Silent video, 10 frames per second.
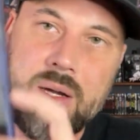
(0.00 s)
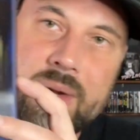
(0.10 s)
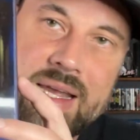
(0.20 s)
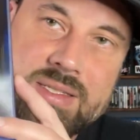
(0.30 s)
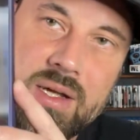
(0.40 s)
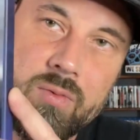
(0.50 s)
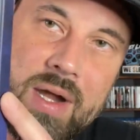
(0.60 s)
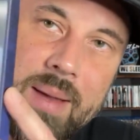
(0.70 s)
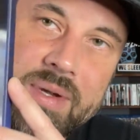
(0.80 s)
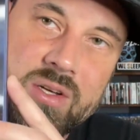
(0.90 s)
we got
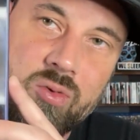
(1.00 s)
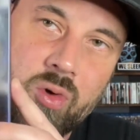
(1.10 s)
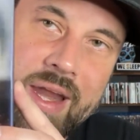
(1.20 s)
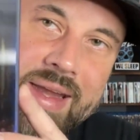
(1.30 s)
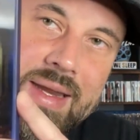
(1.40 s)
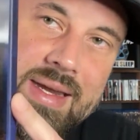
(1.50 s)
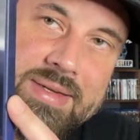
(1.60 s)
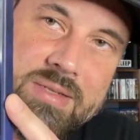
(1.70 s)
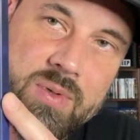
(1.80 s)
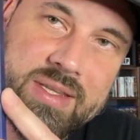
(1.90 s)
Rabid
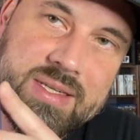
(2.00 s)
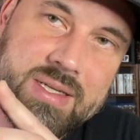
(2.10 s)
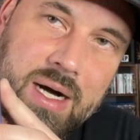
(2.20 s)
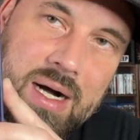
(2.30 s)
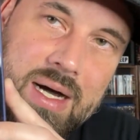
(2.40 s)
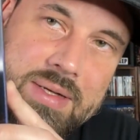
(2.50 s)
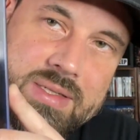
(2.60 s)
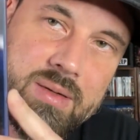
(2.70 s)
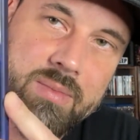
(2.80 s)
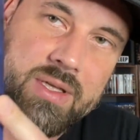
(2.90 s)
Grannies with this
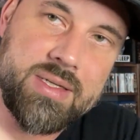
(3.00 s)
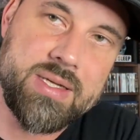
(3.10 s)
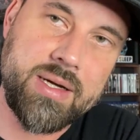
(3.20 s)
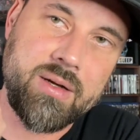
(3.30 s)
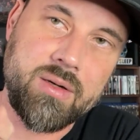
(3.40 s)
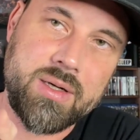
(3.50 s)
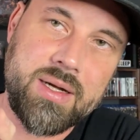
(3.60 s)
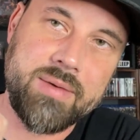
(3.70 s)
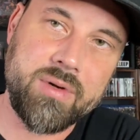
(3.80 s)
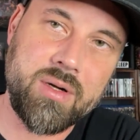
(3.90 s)
awesome lenticular
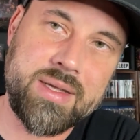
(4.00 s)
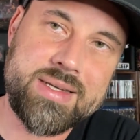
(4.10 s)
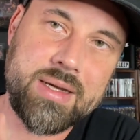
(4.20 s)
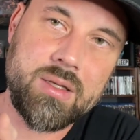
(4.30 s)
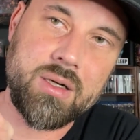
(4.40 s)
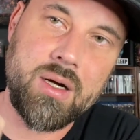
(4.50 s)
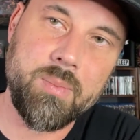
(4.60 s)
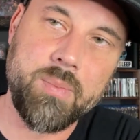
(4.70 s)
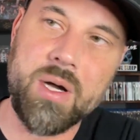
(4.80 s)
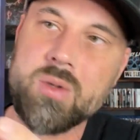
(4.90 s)
cover, lenticular
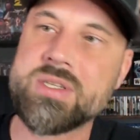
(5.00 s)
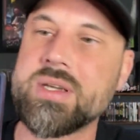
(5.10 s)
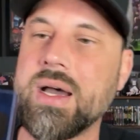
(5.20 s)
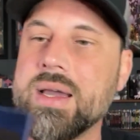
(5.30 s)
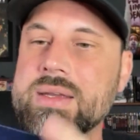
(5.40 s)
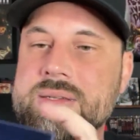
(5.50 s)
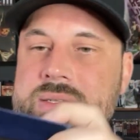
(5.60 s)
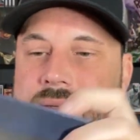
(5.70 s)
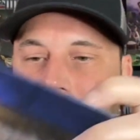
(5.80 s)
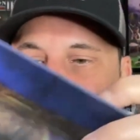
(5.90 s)
on both sides.